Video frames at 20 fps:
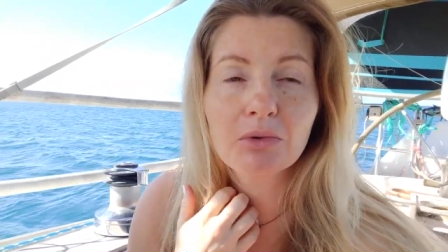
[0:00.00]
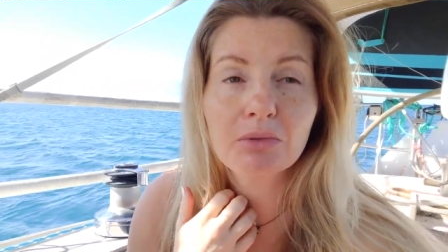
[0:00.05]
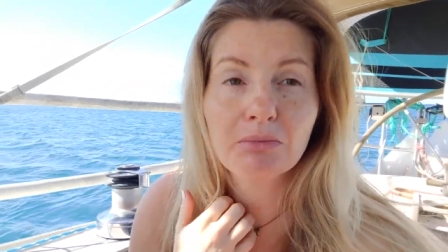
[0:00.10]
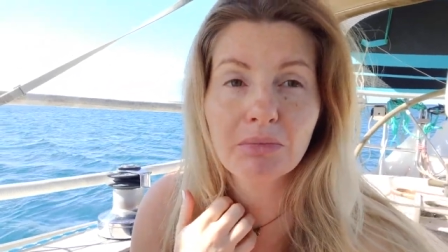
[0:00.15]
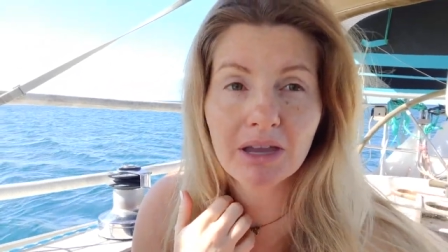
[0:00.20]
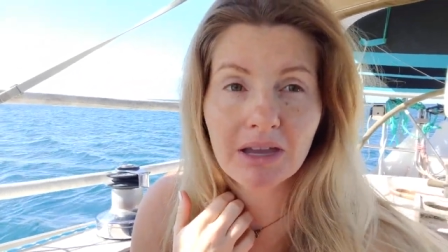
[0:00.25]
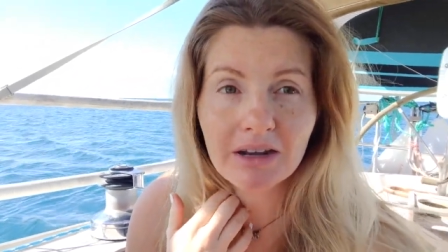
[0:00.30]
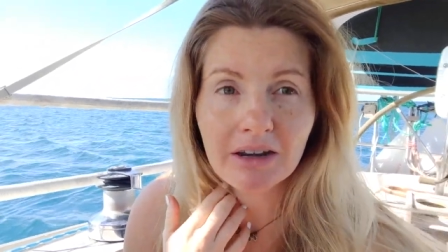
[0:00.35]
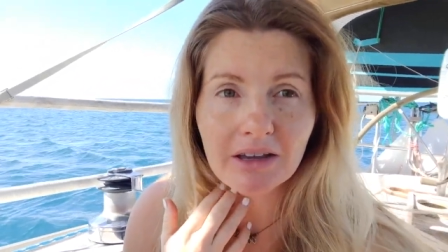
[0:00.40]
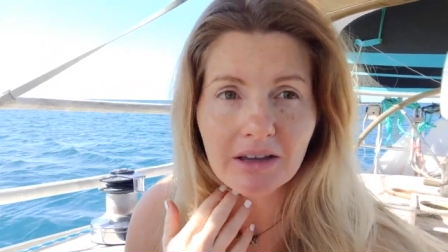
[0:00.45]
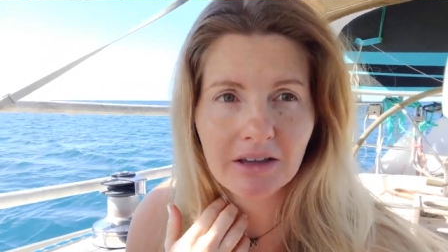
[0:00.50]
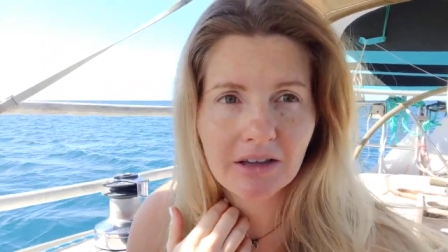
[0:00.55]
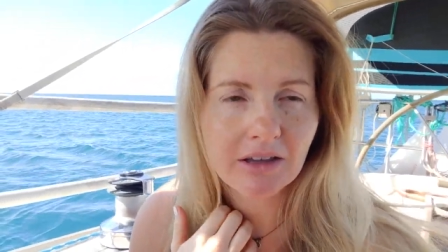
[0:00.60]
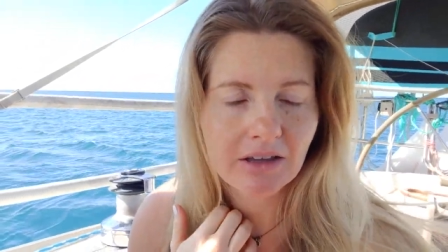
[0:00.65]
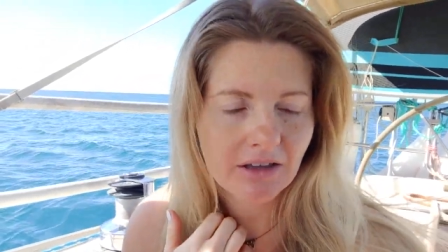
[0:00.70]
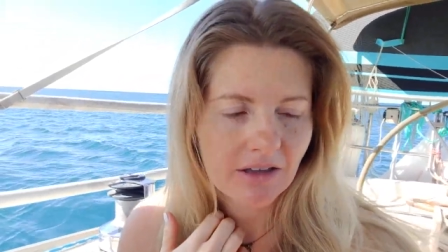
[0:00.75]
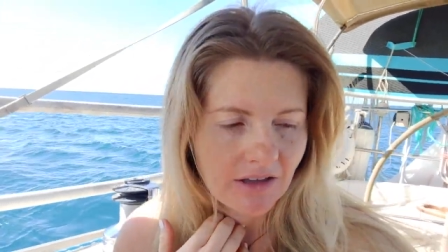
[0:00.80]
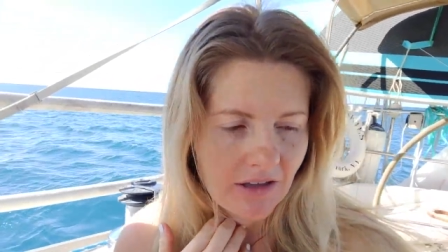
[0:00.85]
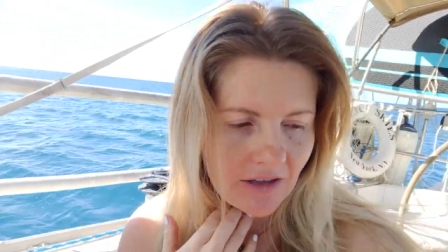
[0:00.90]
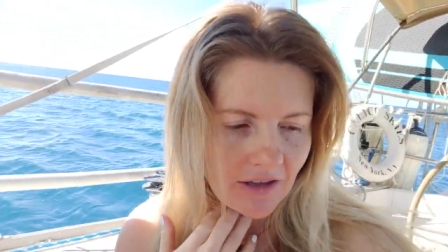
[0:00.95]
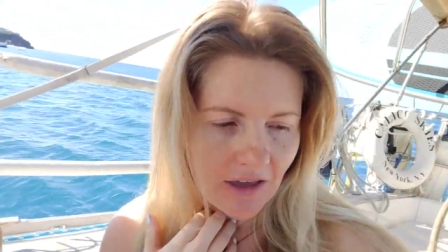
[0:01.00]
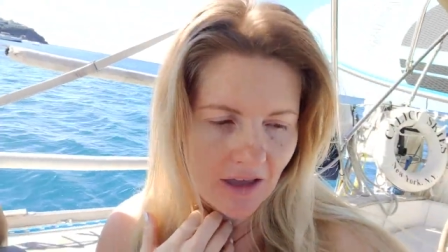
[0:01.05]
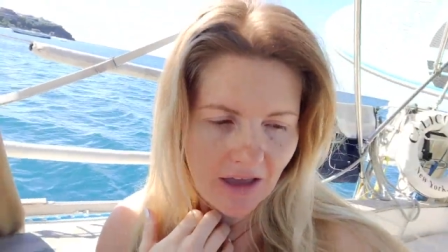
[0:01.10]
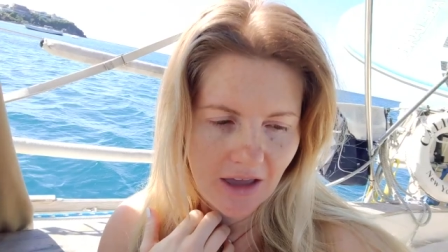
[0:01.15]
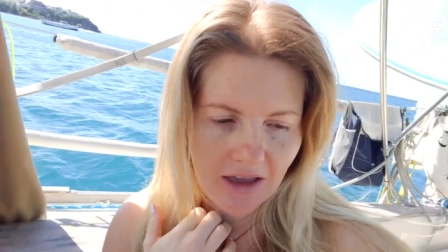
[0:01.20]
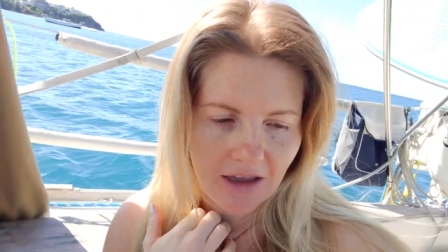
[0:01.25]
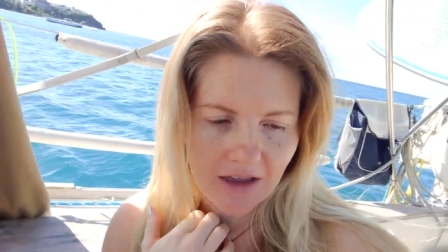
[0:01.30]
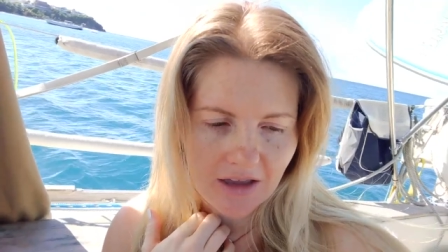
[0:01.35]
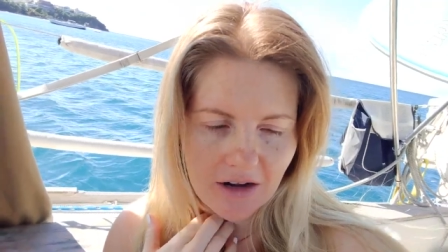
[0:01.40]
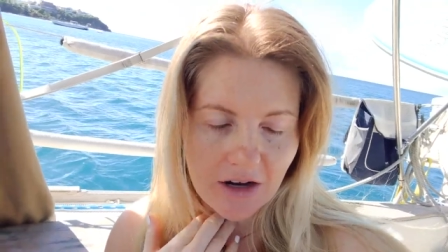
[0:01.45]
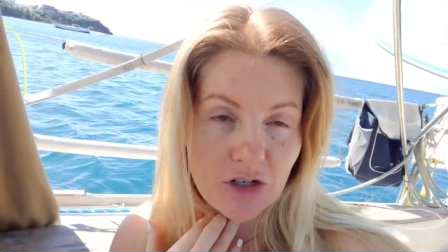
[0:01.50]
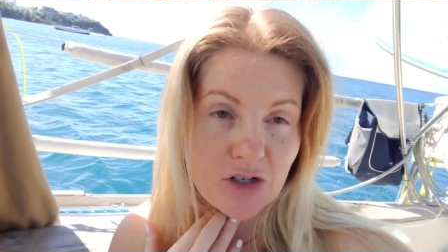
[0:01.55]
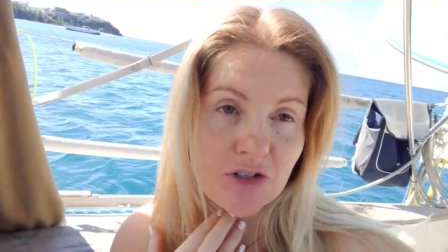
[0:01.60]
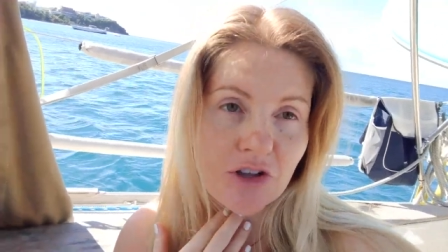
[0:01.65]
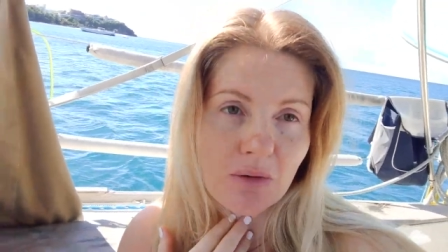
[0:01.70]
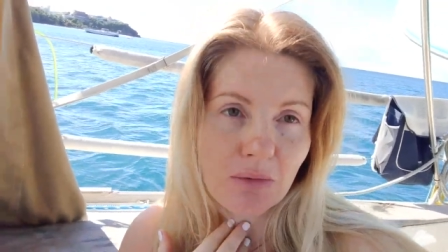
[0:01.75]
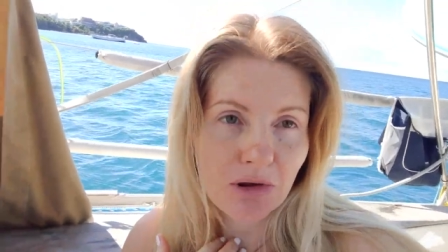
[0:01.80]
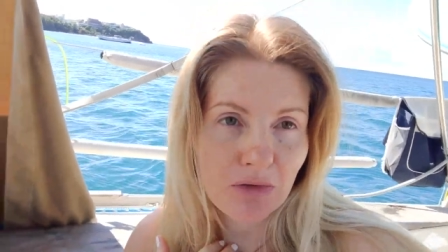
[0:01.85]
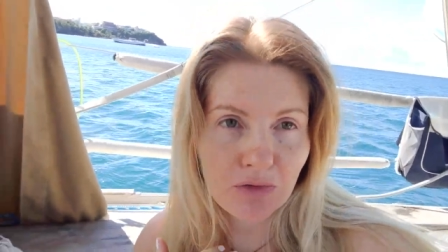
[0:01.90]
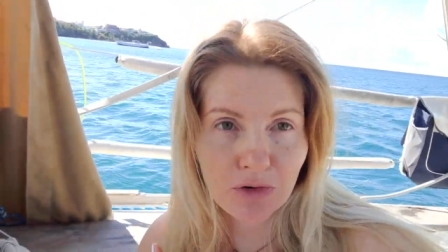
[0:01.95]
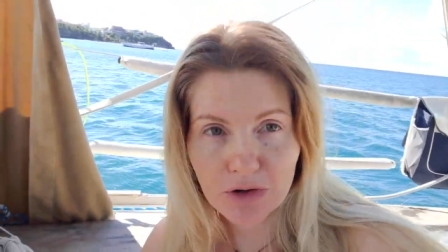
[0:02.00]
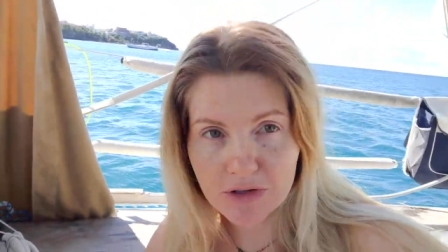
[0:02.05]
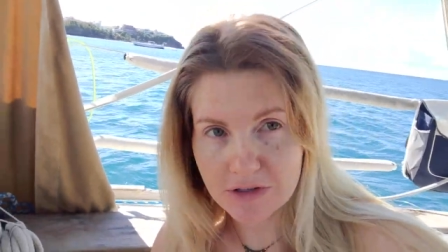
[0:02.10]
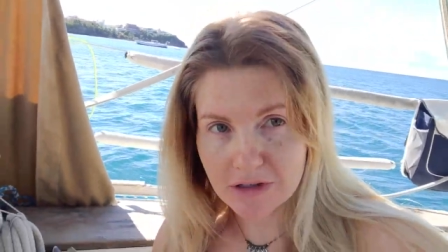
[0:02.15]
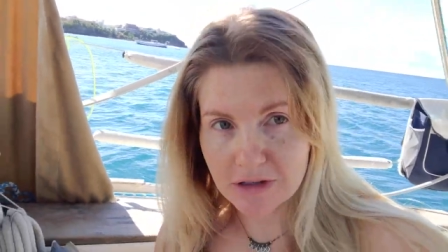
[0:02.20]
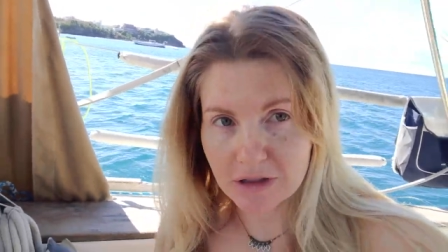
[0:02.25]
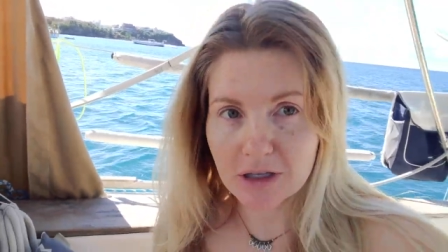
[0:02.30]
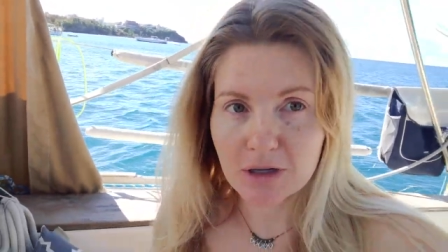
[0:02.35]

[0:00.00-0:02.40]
we made it, and I just got my first